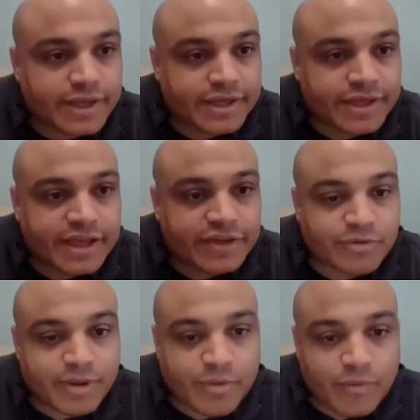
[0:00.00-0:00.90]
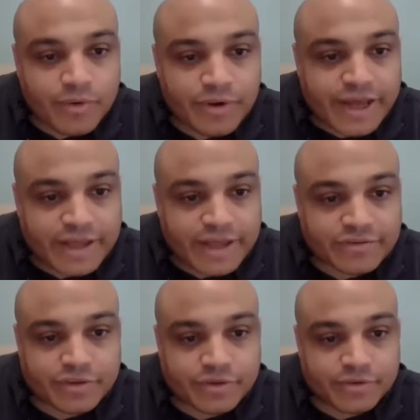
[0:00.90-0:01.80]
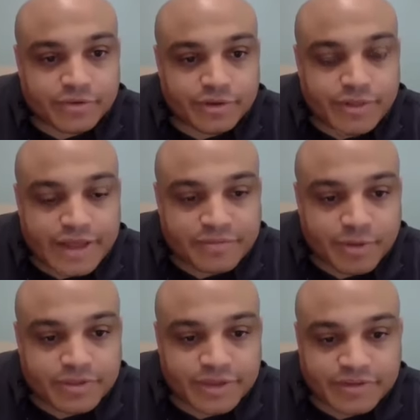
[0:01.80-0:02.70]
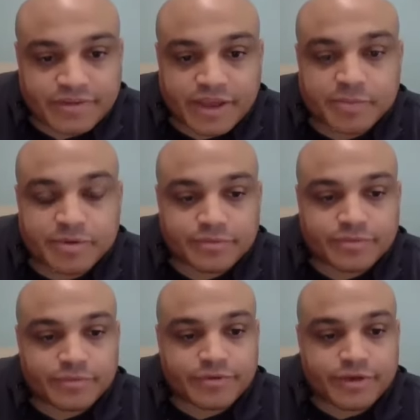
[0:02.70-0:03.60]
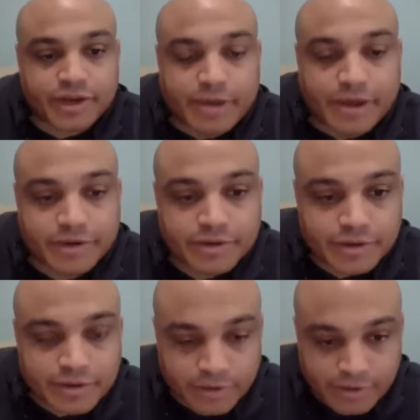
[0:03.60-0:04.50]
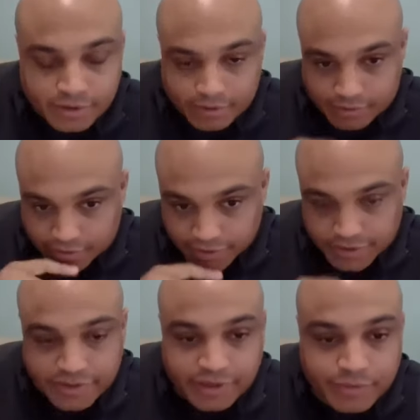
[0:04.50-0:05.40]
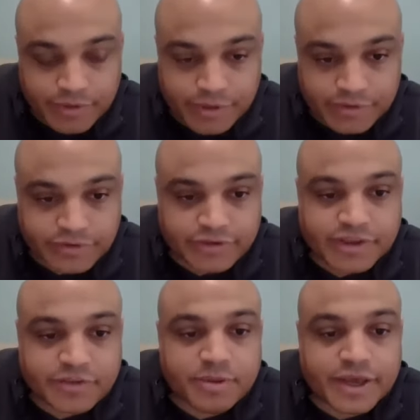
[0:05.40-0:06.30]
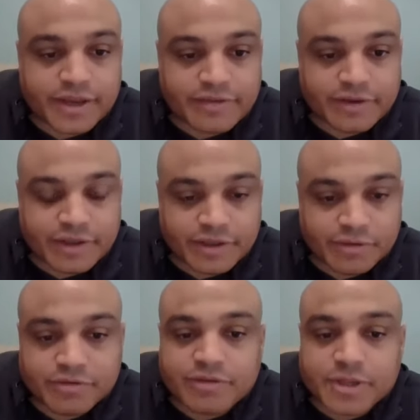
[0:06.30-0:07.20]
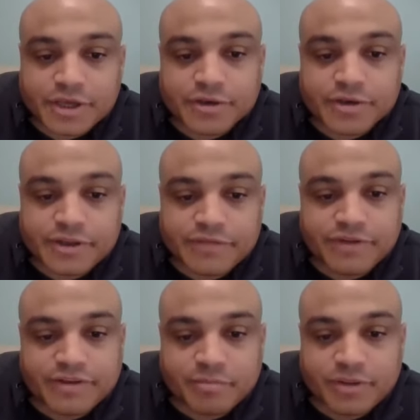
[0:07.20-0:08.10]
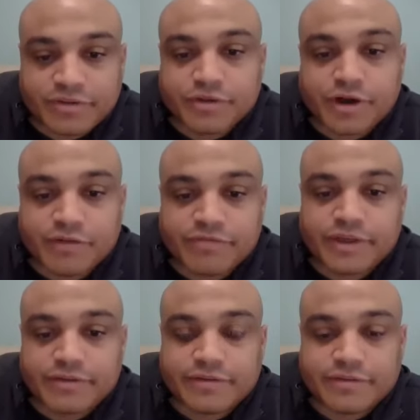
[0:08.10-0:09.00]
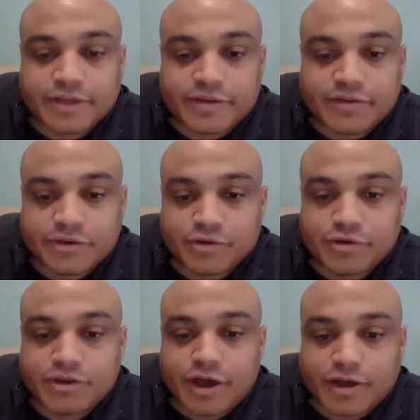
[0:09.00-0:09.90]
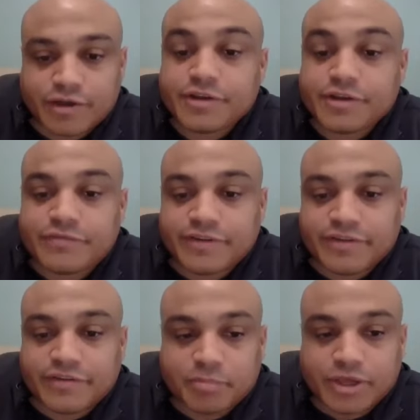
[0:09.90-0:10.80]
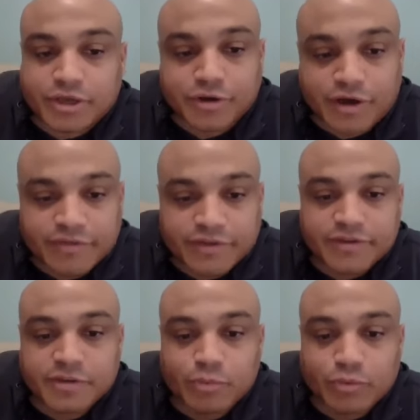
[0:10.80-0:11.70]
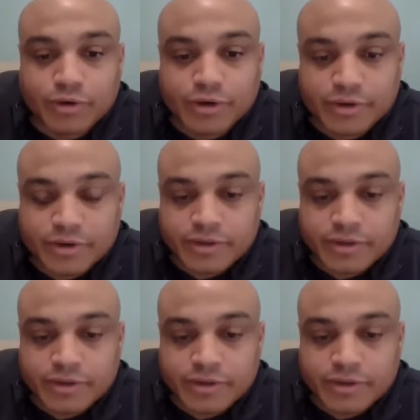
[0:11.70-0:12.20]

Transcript: Yeah, Jeremy, I wanted to ask you, last month Nick Saban was talking about he talked to ESPN and said it used to be that good defense beats good offense, and he said good defense doesn't beat good offense anymore.